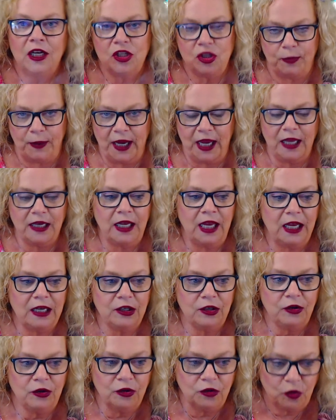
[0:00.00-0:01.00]
Japan
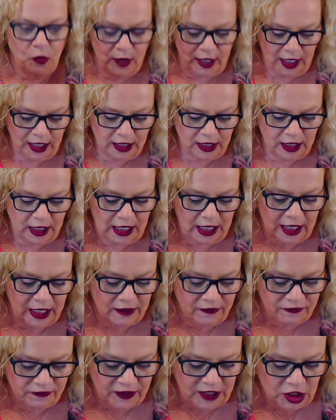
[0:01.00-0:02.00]
had an earthquake,
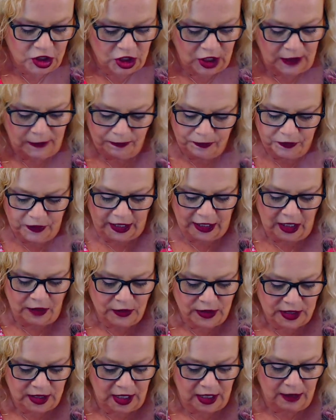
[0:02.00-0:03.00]
and Fiji, like I
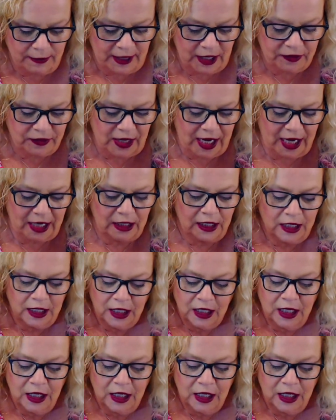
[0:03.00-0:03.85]
was saying about that.